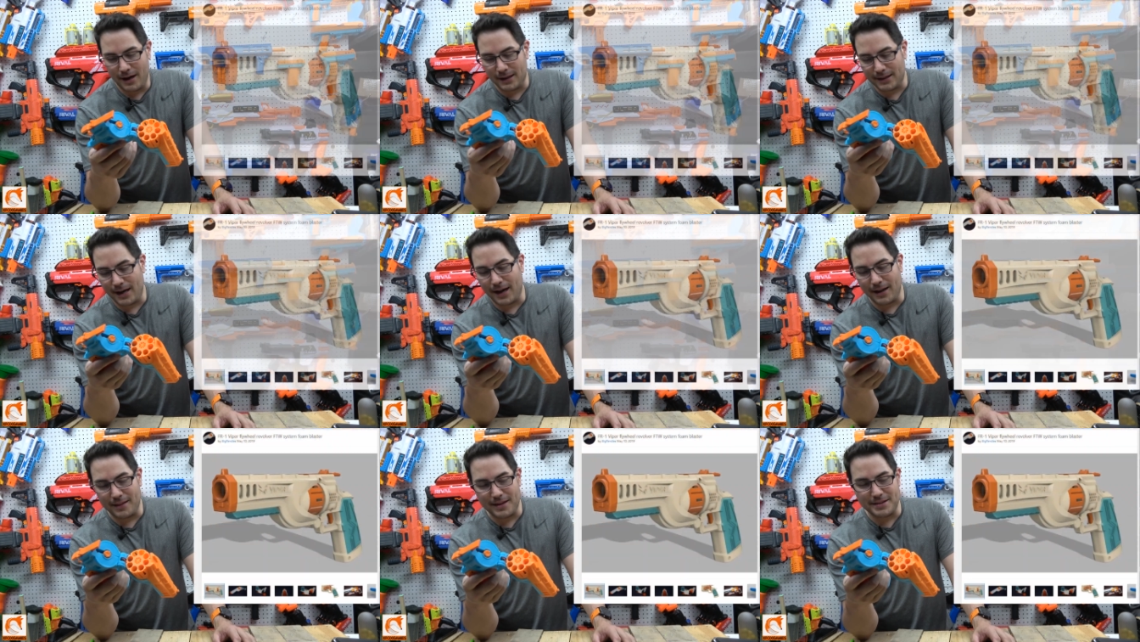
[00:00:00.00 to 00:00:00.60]
a
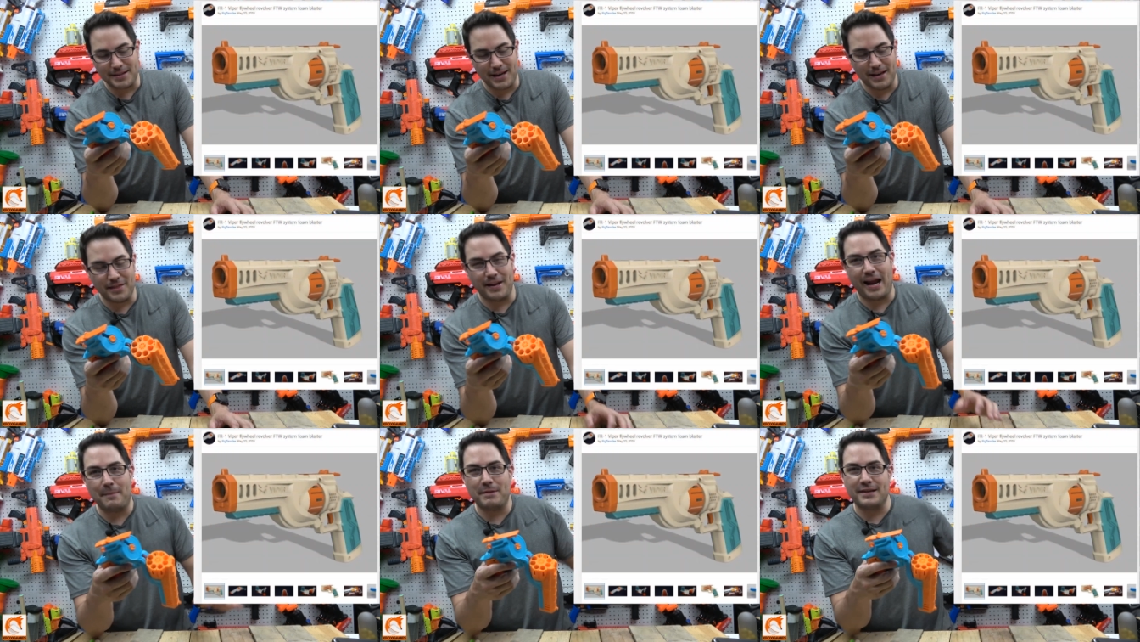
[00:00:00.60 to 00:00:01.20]
lot of these
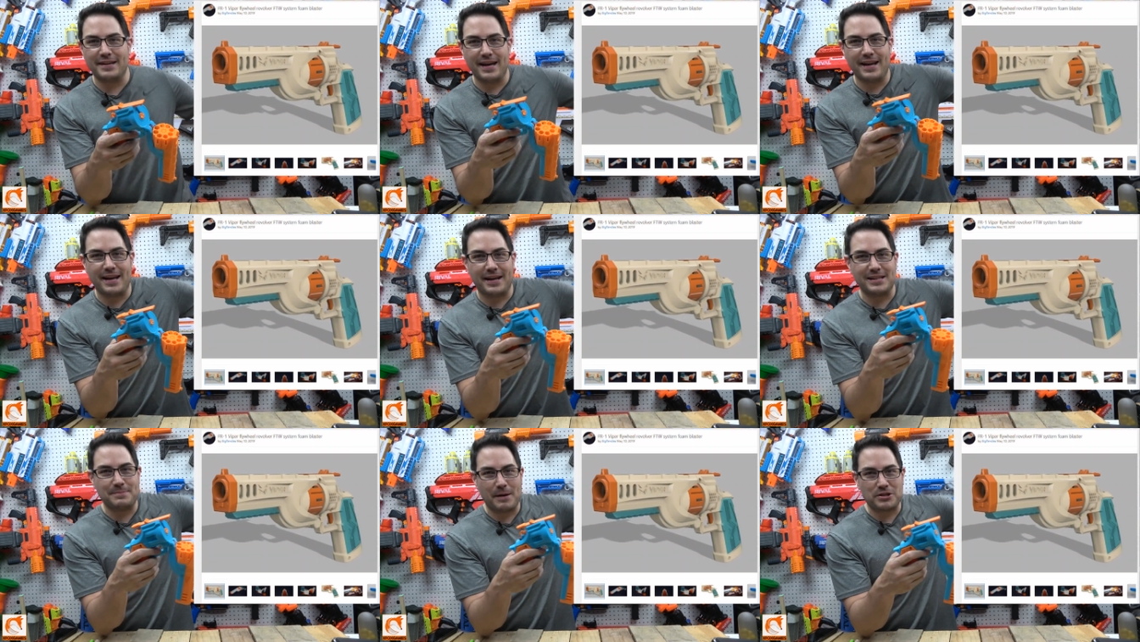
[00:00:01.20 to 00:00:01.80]
that I've been
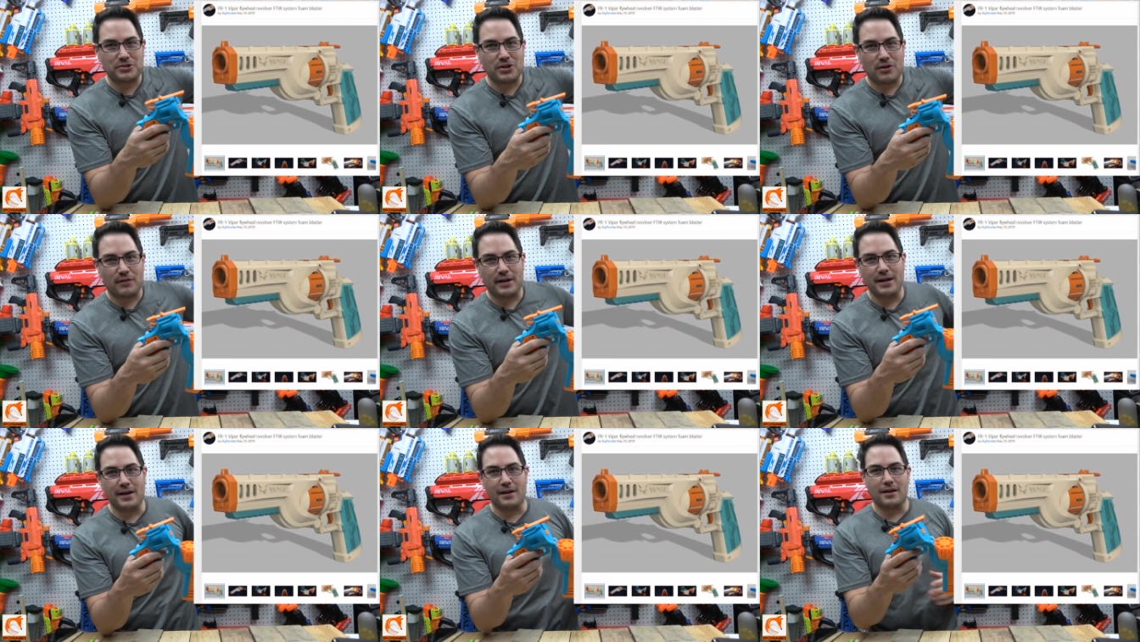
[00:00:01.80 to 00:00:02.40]
getting, especially
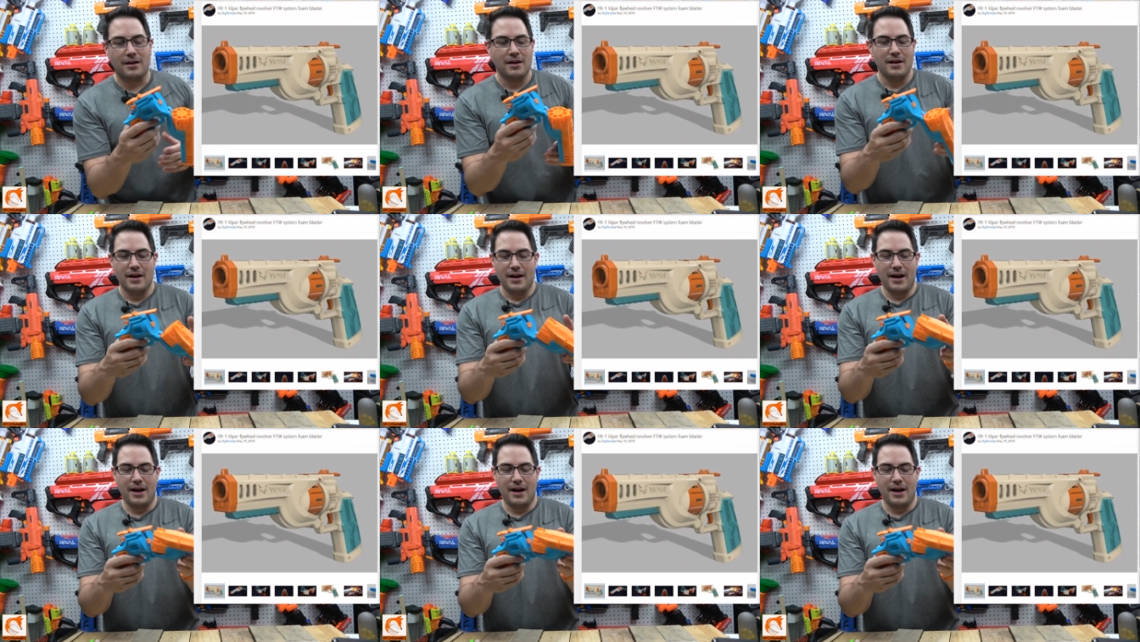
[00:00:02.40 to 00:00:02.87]
over here,